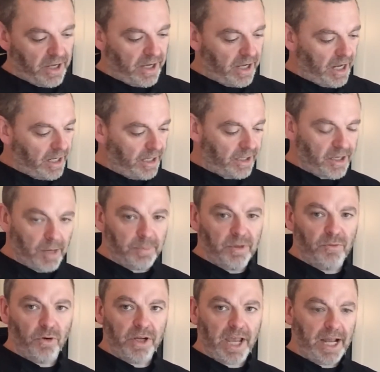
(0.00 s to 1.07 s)
Uh, I got a couple
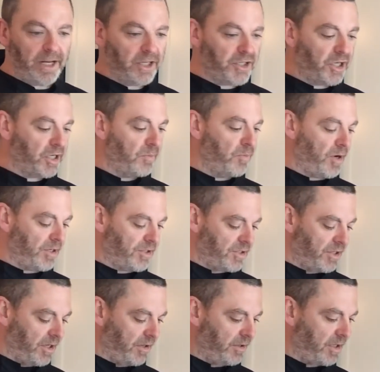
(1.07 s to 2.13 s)
of organic chicken breasts
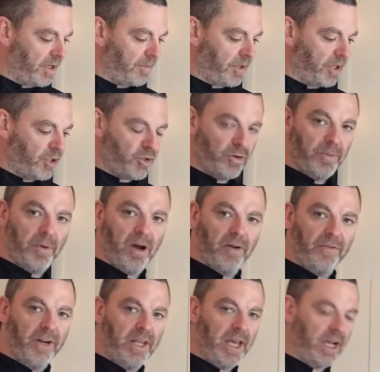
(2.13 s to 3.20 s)
here that I'm gonna trim
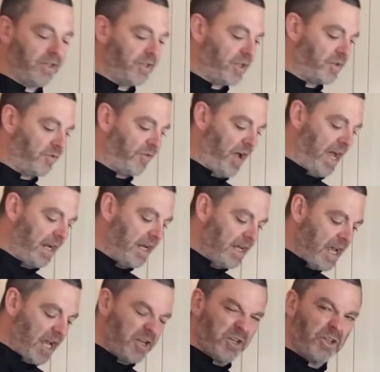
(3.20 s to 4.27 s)
off any excess
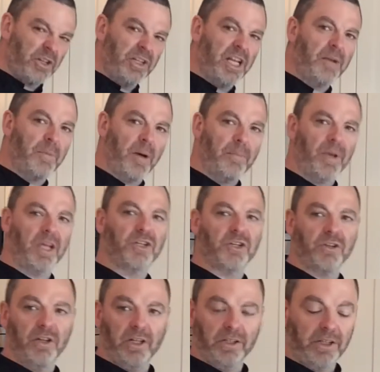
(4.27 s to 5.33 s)
fat and just clean them up, making
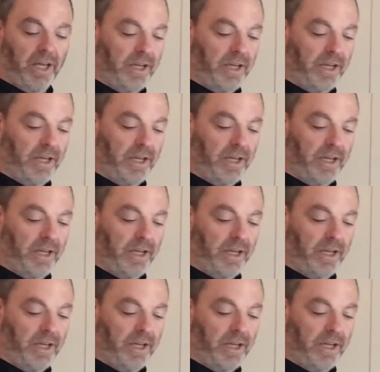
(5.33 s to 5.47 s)
sure they look